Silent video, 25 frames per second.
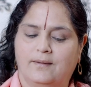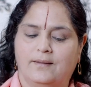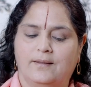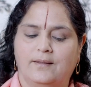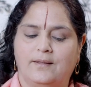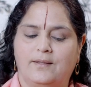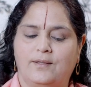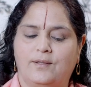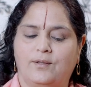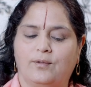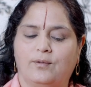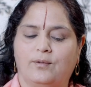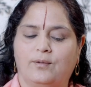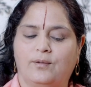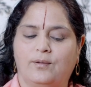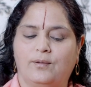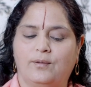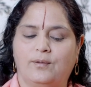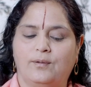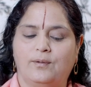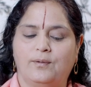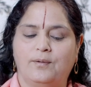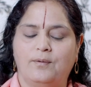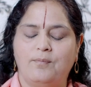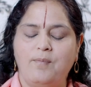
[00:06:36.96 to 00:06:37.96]

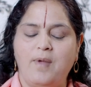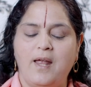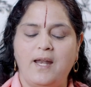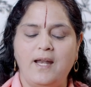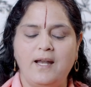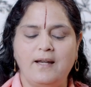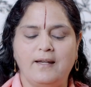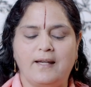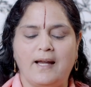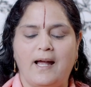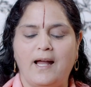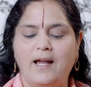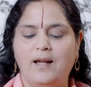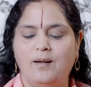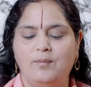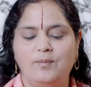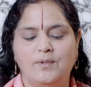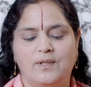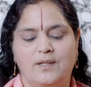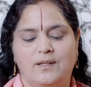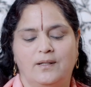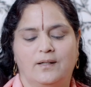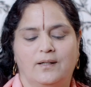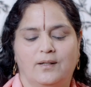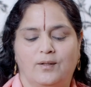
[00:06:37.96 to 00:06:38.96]
So many
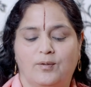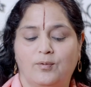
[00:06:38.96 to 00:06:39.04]
times the